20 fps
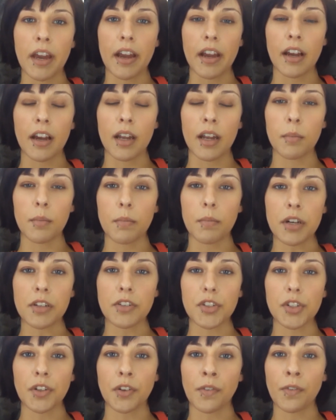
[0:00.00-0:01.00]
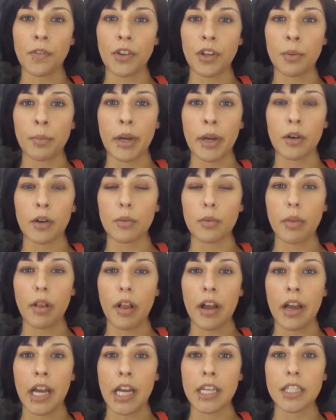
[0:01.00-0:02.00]
I got a bunch of email
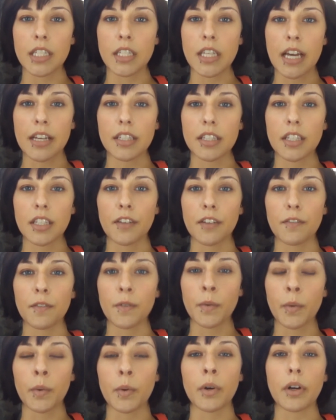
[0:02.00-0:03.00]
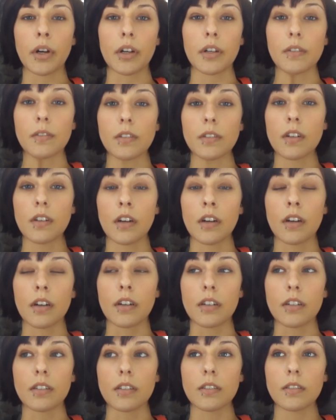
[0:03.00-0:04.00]
replies asking for
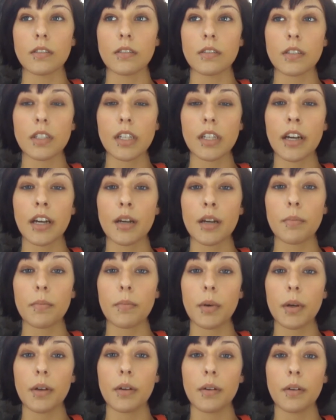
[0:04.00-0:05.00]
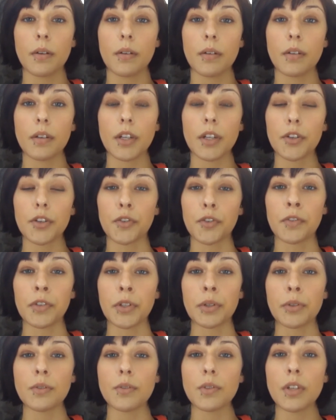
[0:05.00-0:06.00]
Skype
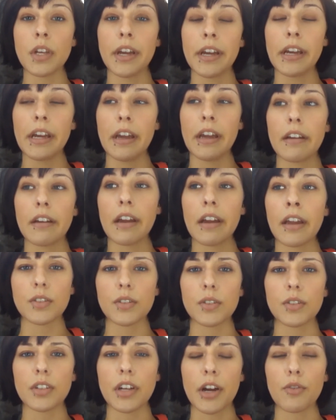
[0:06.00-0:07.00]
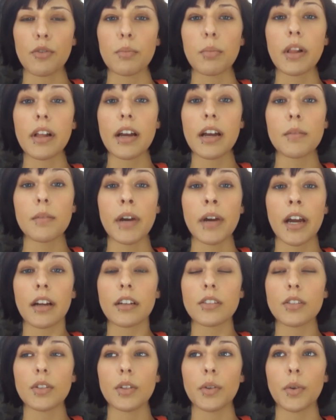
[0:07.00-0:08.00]
interviews, and I replied
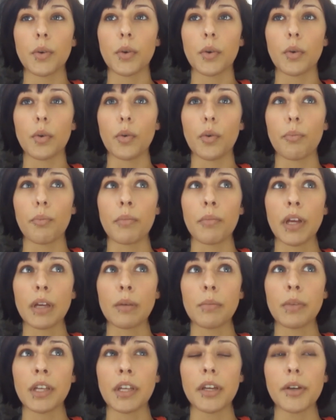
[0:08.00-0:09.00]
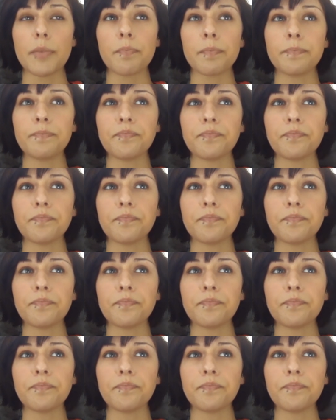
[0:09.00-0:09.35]
back to maybe